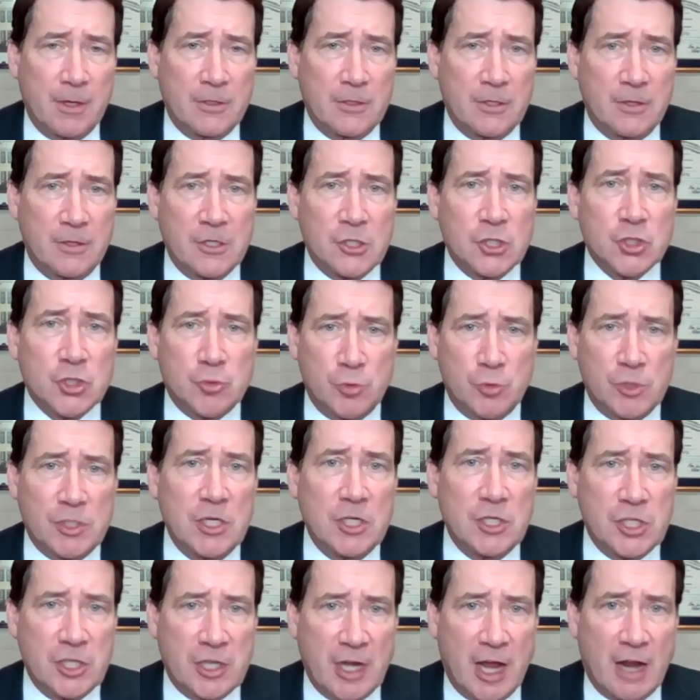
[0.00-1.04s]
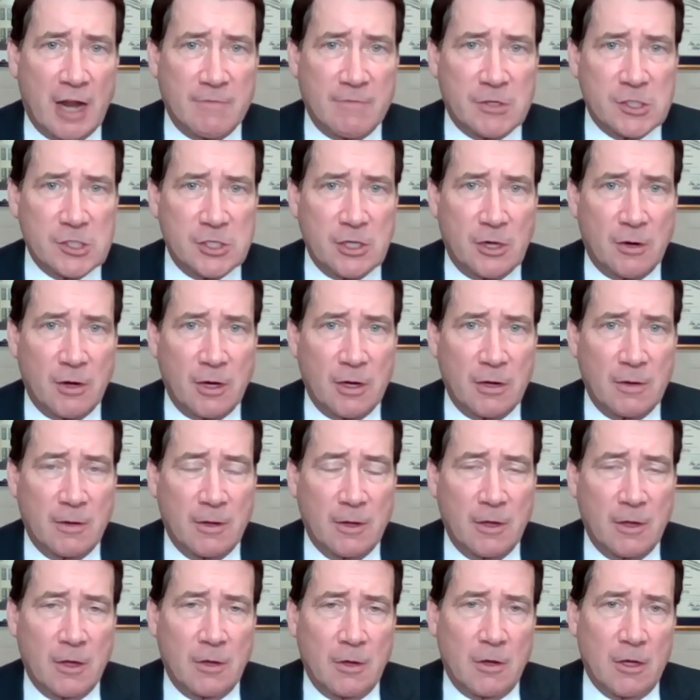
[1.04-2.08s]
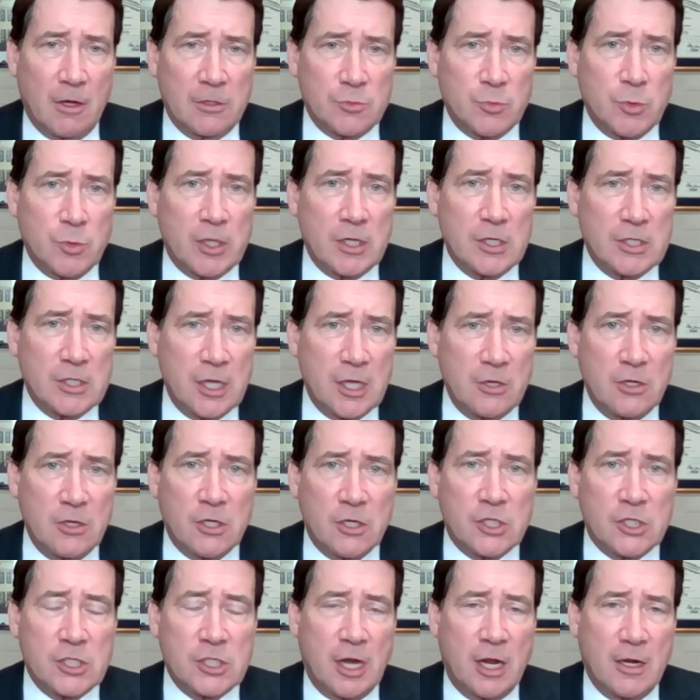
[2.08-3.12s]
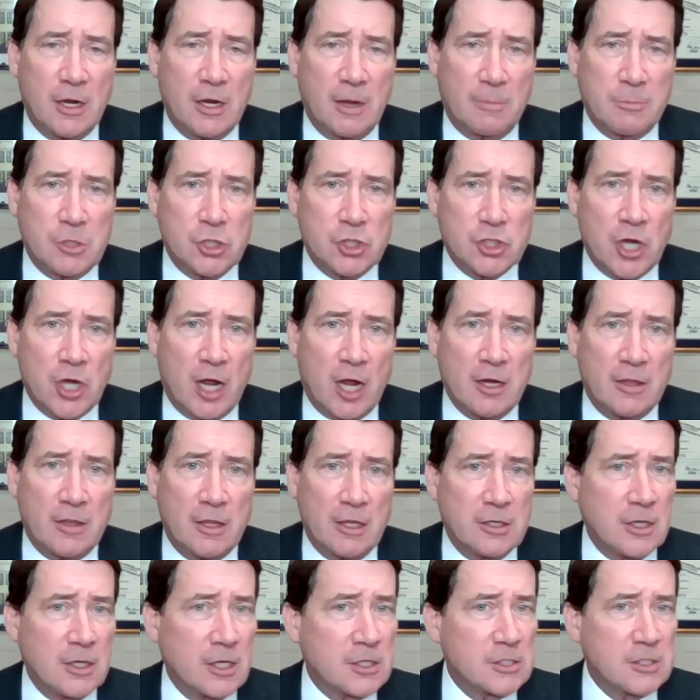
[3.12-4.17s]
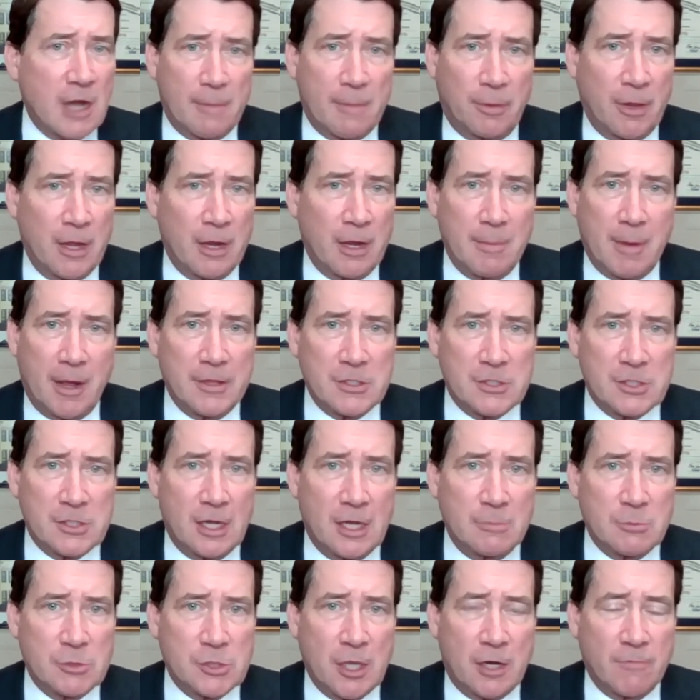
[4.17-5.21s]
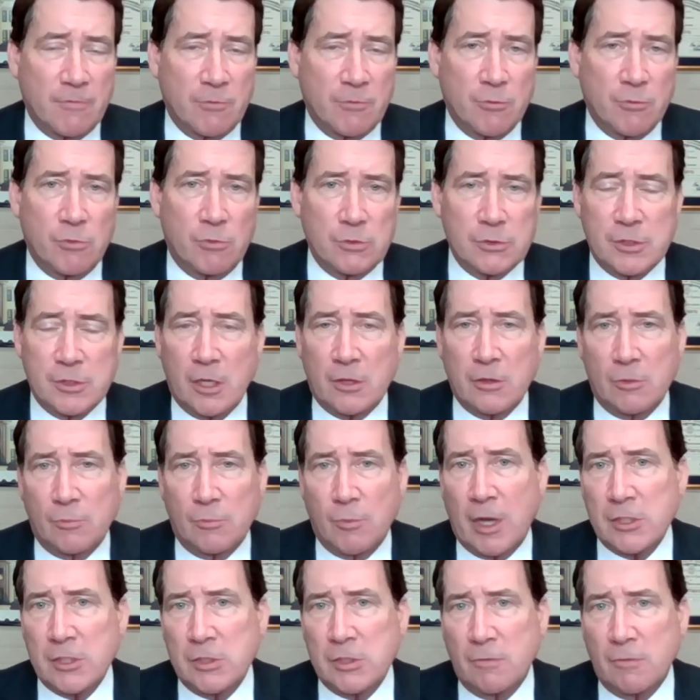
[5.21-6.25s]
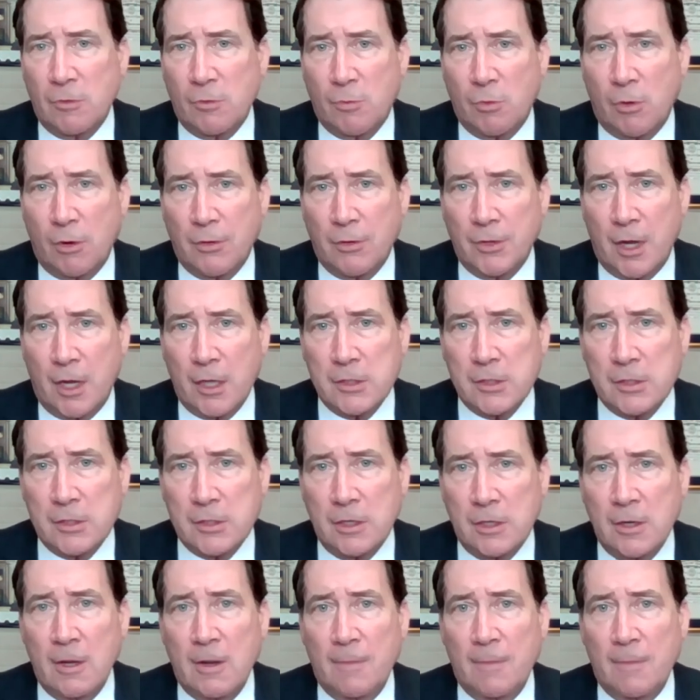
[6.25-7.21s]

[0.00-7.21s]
to this strategic adversary, as we continue to stand up to China that does not play by the same set of rules that the rest of the world does.